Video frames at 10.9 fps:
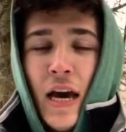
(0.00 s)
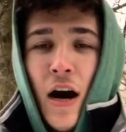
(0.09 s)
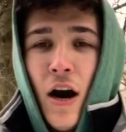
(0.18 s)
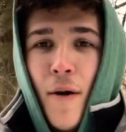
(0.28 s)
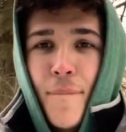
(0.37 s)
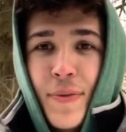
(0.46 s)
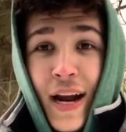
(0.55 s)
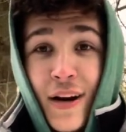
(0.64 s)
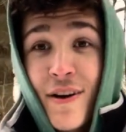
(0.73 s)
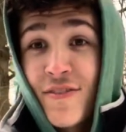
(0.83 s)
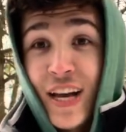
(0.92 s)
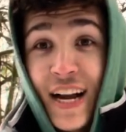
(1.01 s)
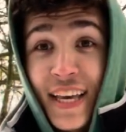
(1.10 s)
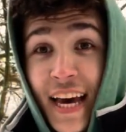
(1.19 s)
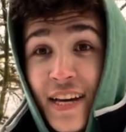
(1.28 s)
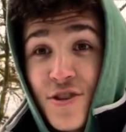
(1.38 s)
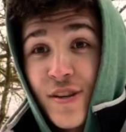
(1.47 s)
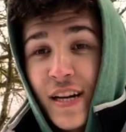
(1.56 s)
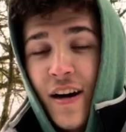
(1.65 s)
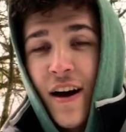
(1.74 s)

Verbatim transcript: Um, I don't have a lot of cash right now.